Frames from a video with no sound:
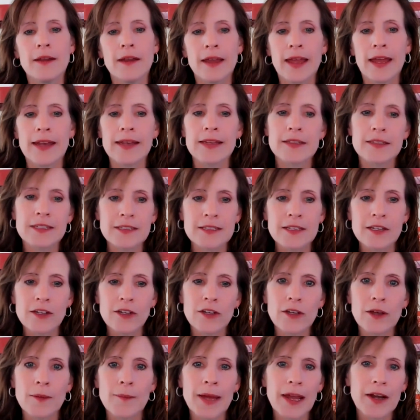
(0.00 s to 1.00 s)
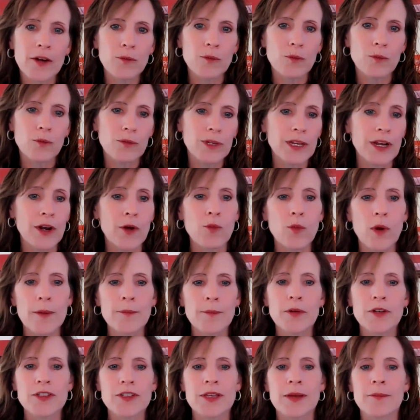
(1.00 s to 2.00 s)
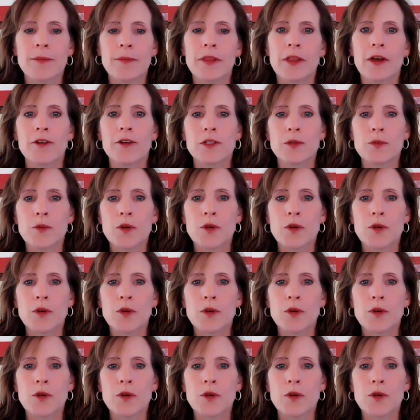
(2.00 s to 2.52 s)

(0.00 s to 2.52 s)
and it's still about 1% below its